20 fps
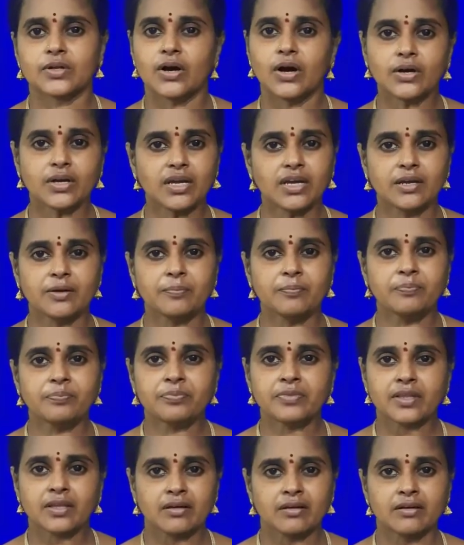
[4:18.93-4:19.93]
Okay,
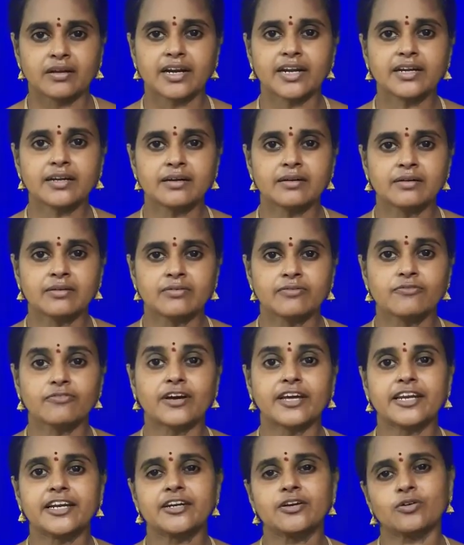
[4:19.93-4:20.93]
right?
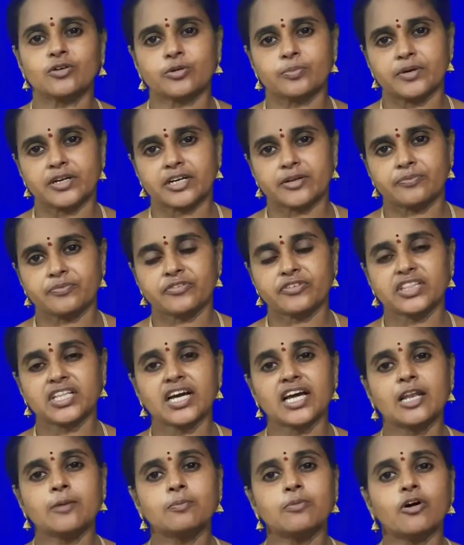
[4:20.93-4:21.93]
Finite automata. With the
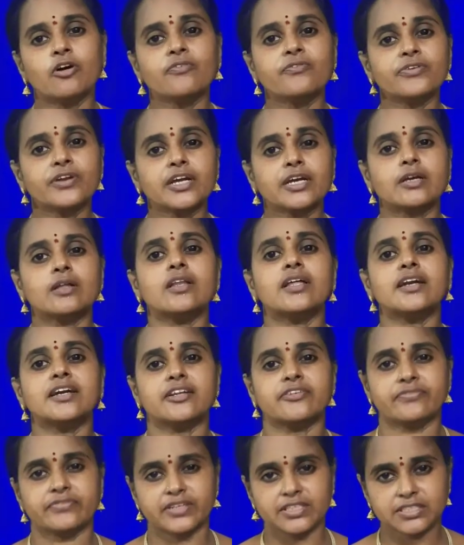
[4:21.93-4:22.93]
help of regular
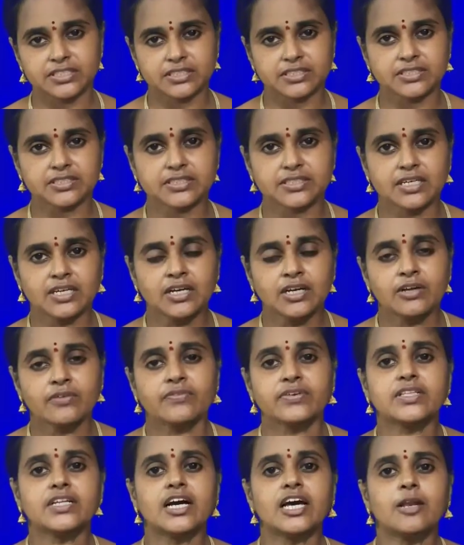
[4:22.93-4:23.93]
definitions,
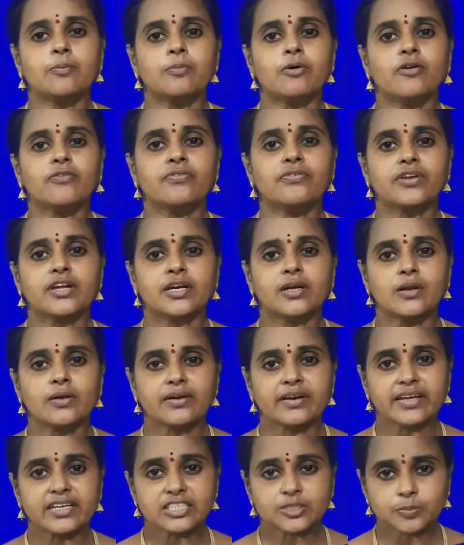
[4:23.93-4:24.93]
with the help of regular
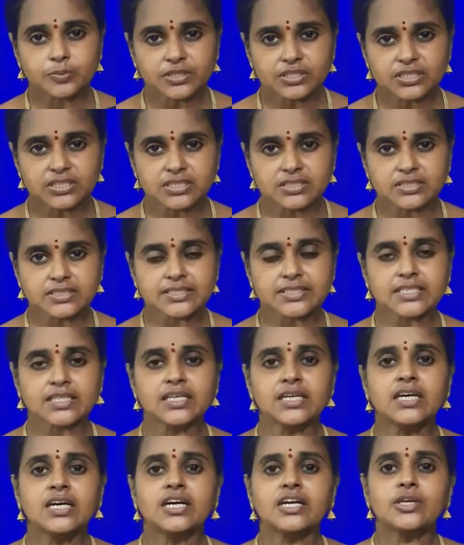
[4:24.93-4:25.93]
expressions,
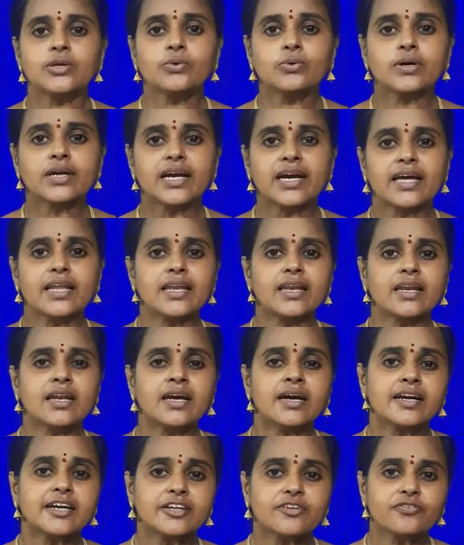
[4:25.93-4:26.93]
you can
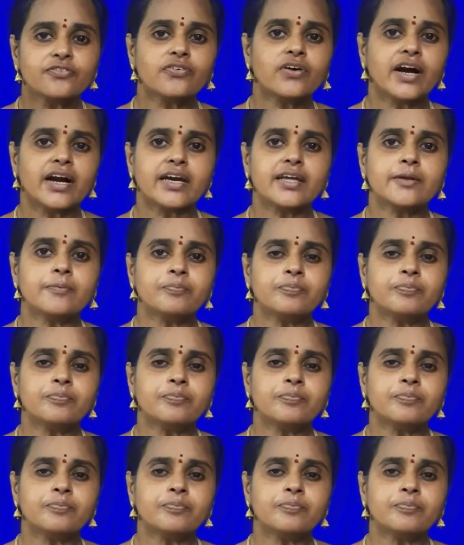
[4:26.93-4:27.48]
define